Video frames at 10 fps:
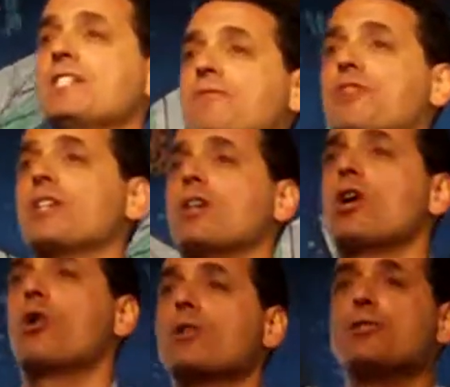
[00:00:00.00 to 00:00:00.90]
different
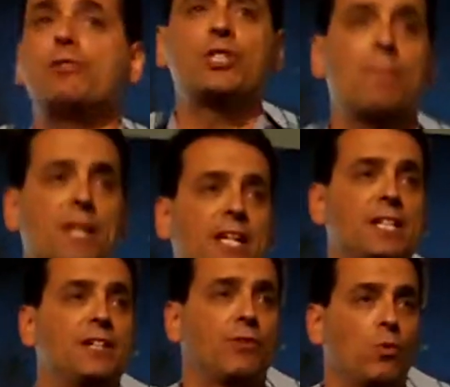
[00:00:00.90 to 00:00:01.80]
or do something in a
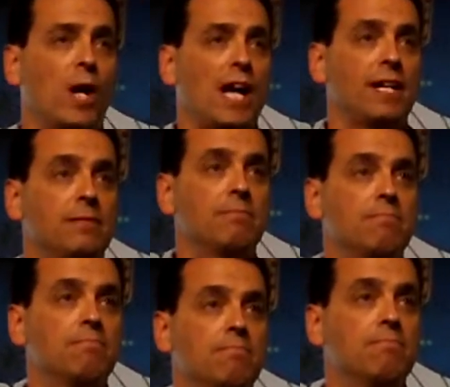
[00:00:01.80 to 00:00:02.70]
different way.
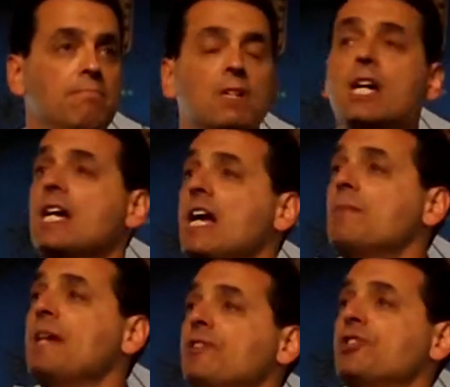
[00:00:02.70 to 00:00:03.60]
It
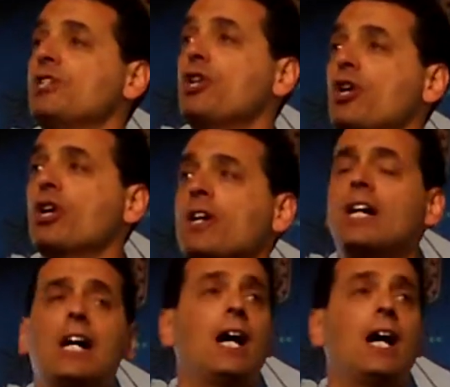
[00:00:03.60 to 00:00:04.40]
means that you're